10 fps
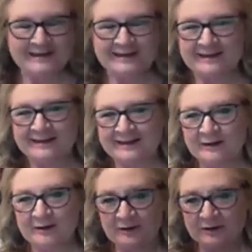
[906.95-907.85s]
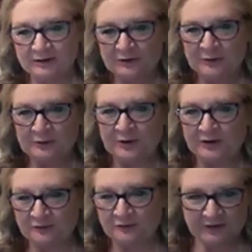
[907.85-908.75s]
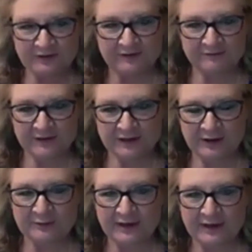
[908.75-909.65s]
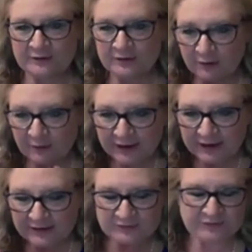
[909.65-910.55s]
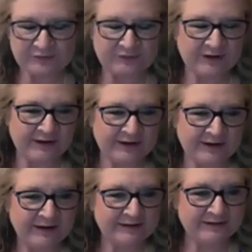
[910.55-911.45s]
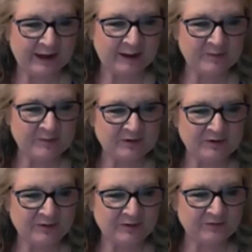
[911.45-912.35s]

uh, you and you see the video later, go ahead and just uh, type them to us.